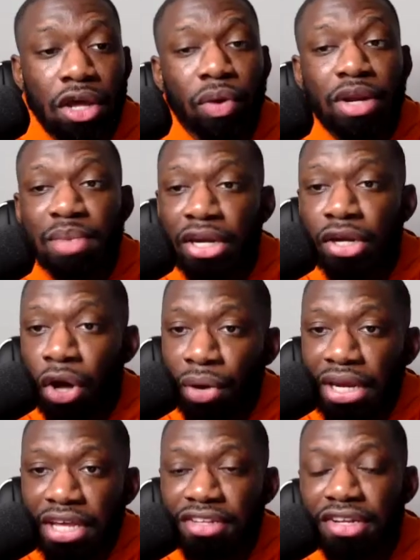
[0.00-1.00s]
With me
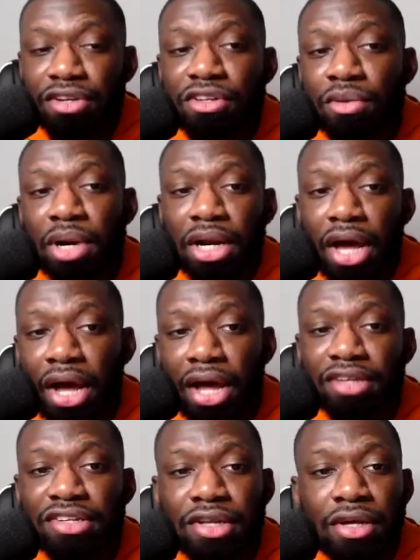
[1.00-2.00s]
knowing these consumer
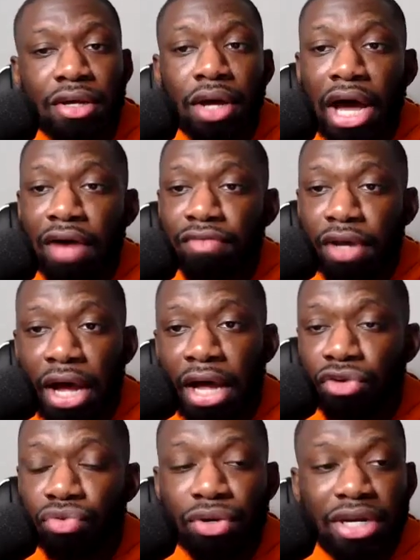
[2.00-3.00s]
laws, I've
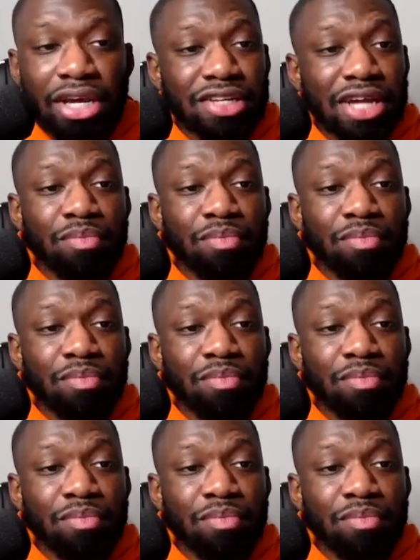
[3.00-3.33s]
gone through things.